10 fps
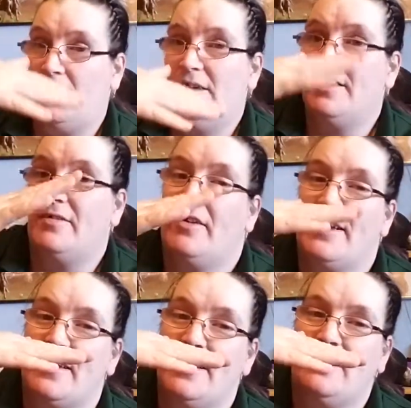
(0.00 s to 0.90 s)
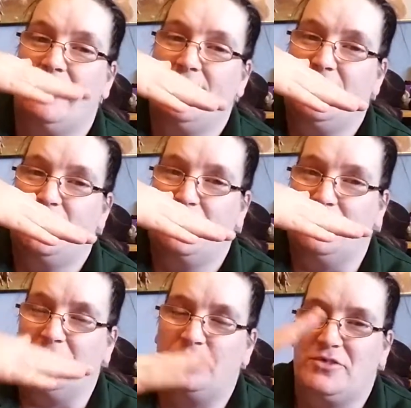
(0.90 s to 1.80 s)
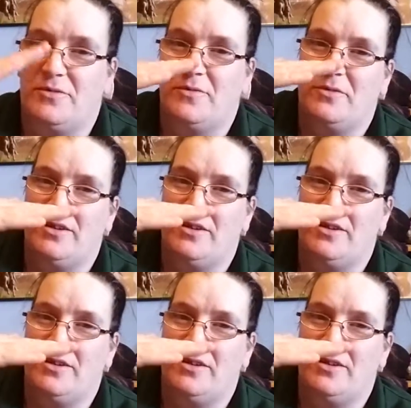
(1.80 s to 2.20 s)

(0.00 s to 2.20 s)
and they're like inclining the room, so